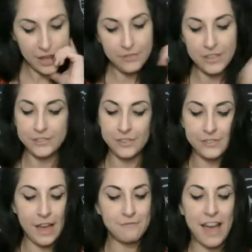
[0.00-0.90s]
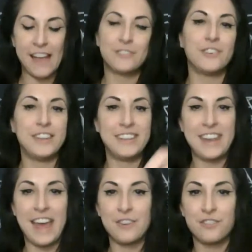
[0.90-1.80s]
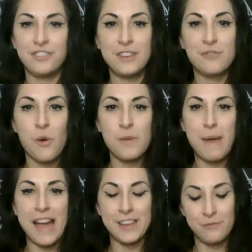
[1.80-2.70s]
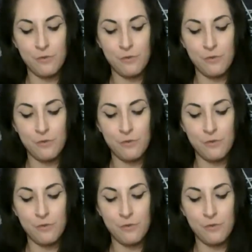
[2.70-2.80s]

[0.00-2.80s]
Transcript: This is that vacillating energy of going back and